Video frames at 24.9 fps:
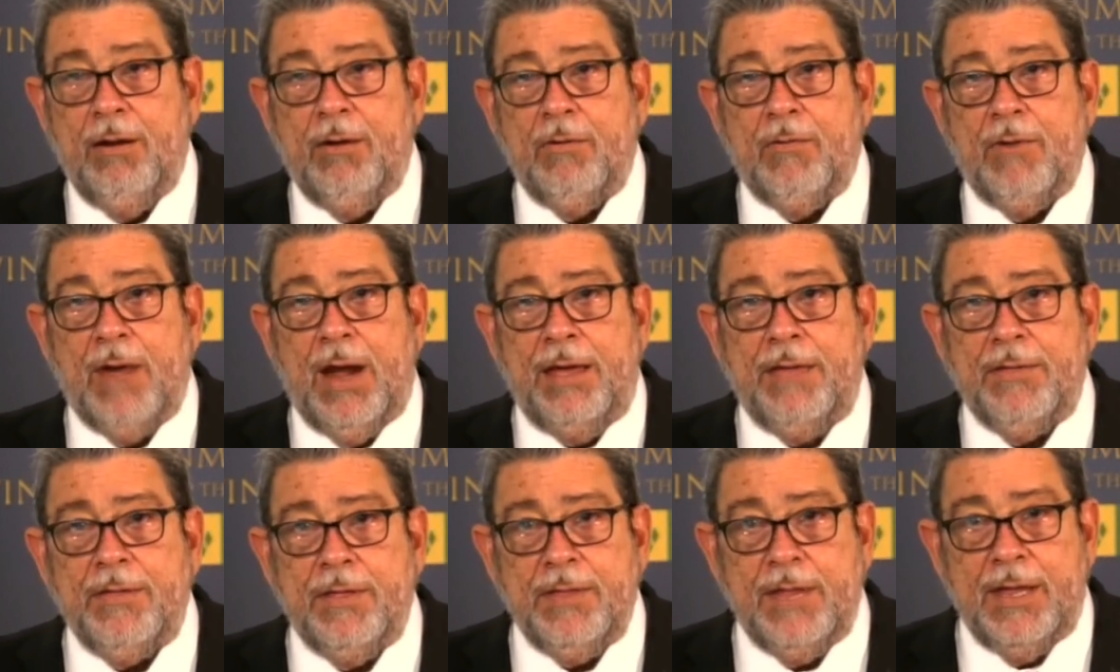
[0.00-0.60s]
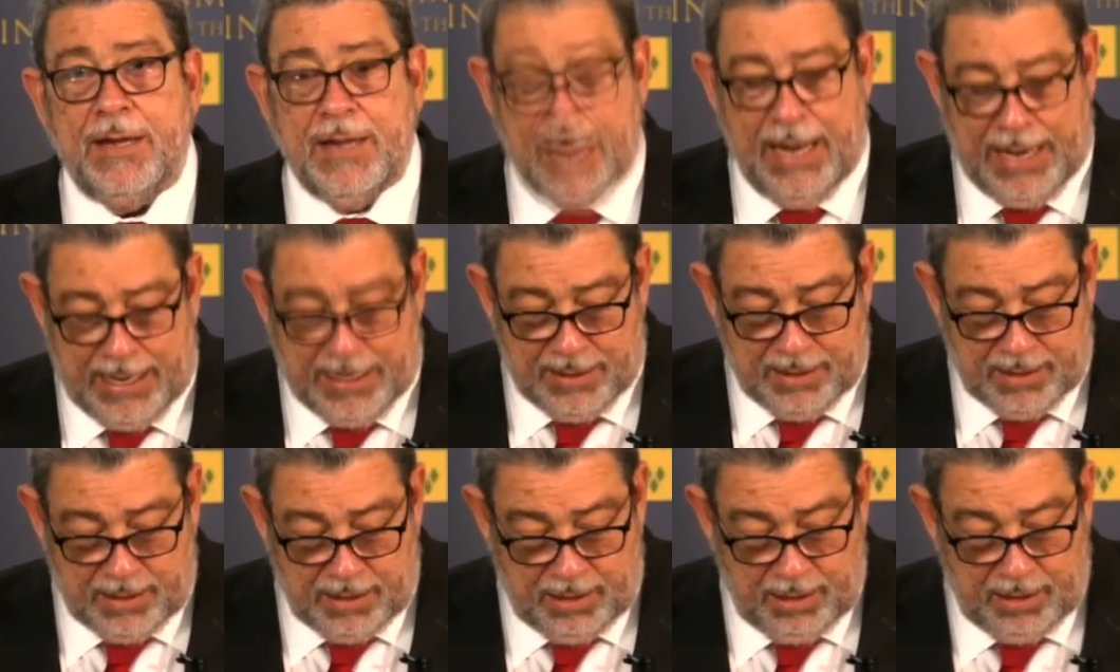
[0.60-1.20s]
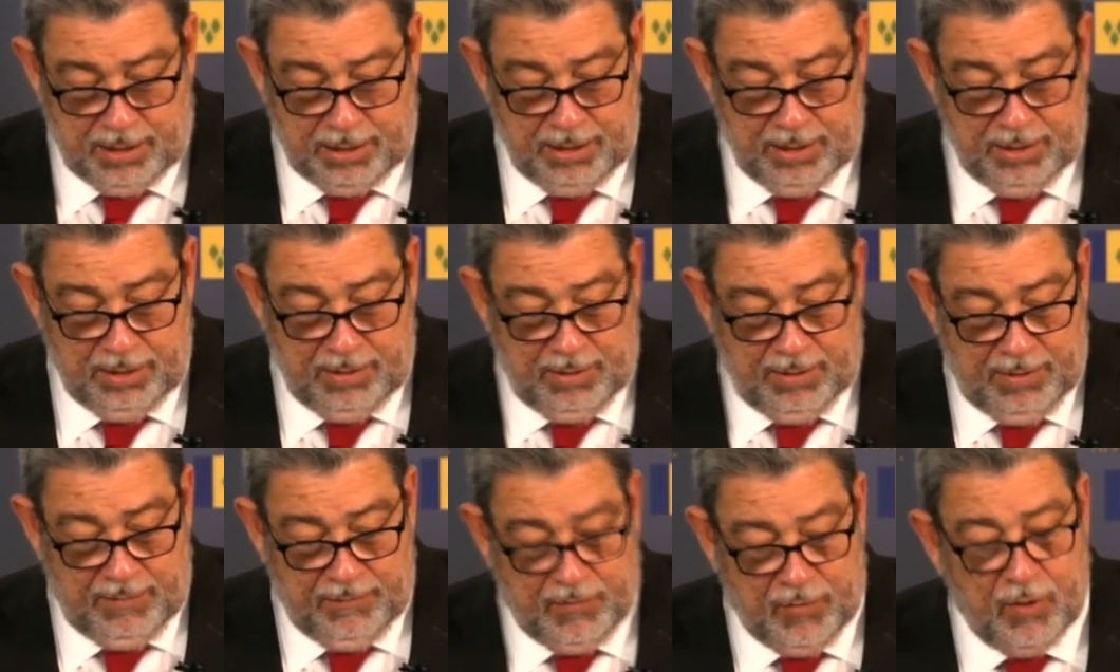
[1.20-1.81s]
rather than hanker
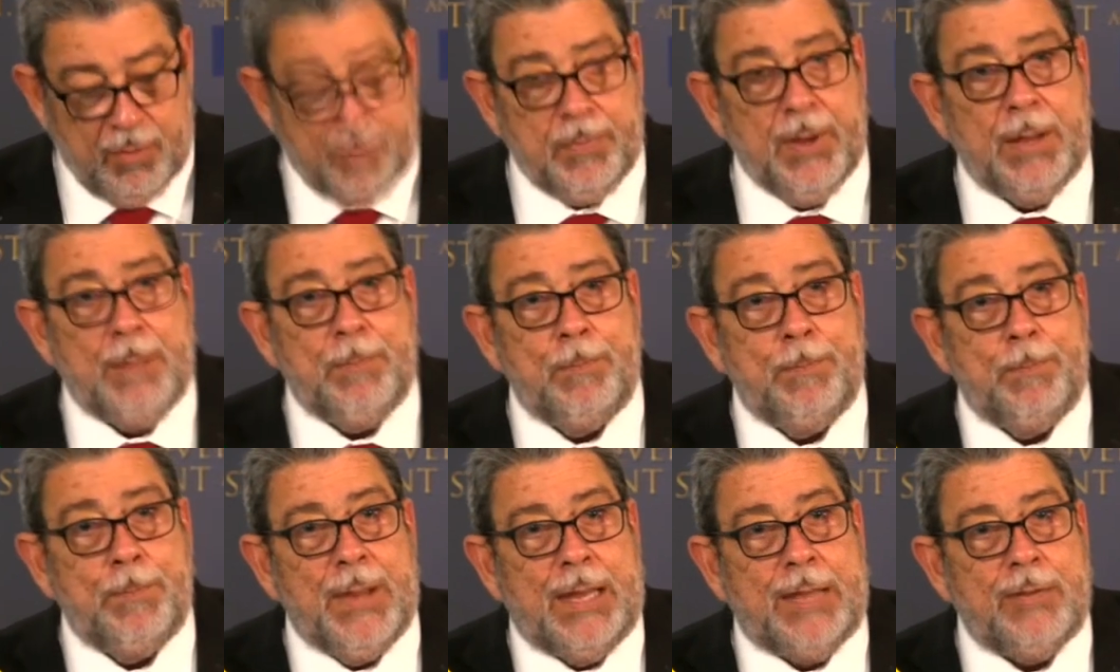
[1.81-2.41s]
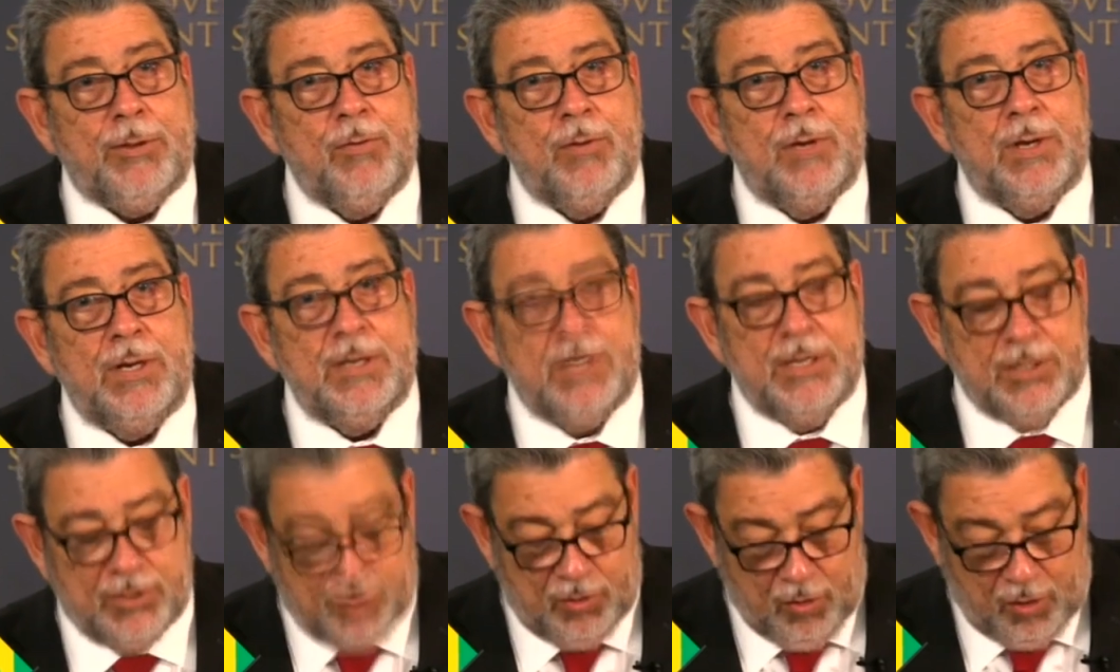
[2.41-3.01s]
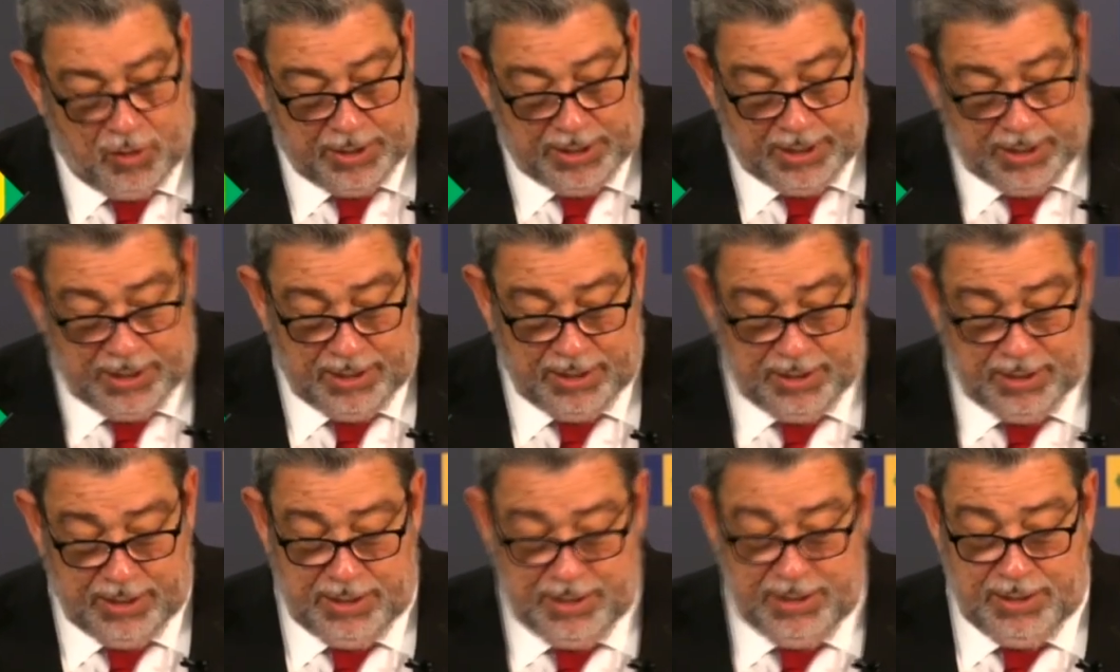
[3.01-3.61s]
for perpetual disorder,
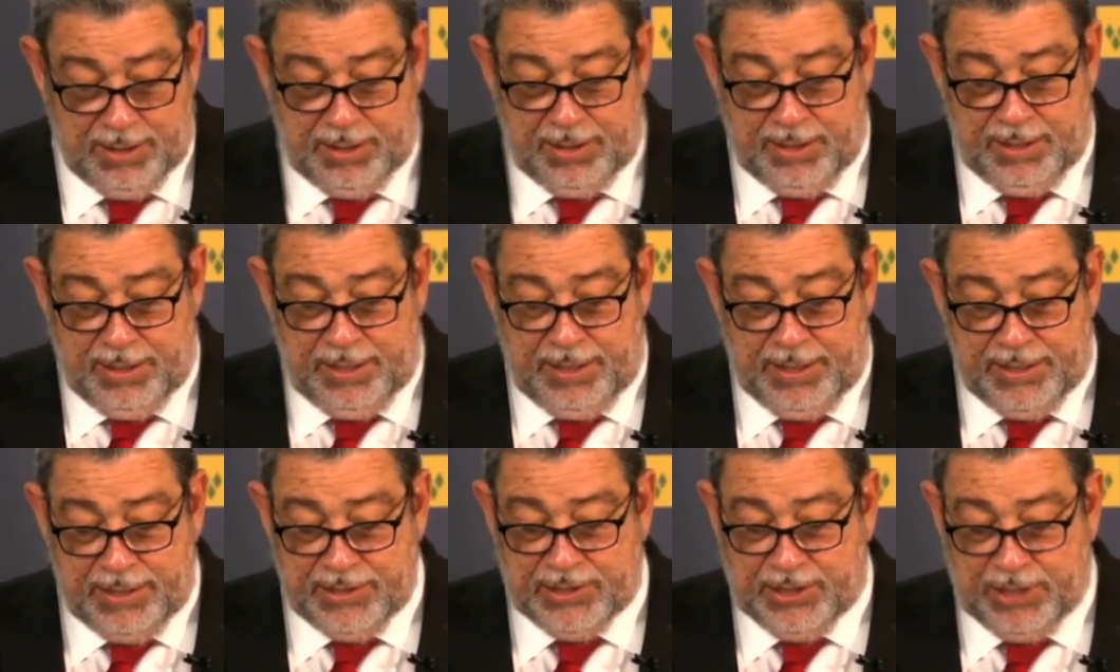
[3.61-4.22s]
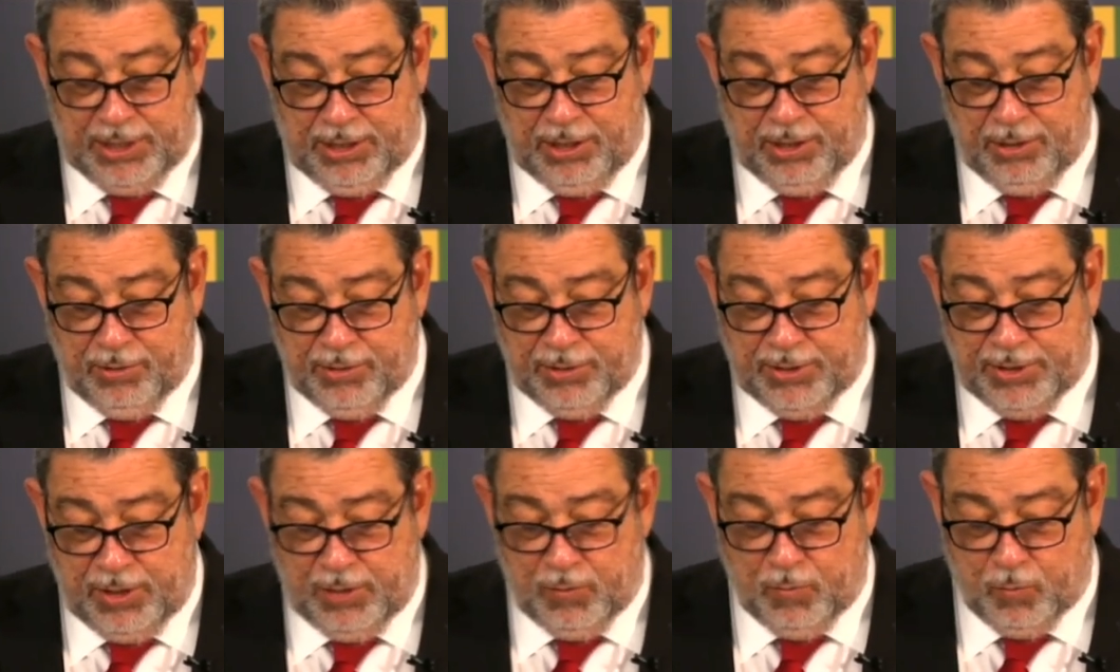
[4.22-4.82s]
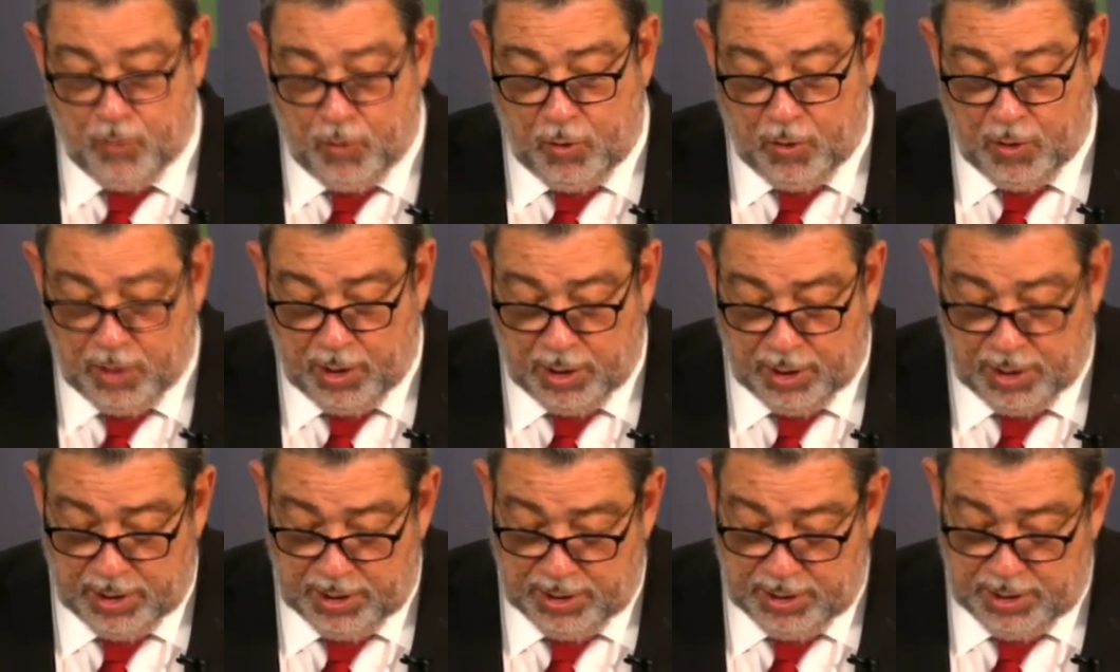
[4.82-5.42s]
insecurity, and war.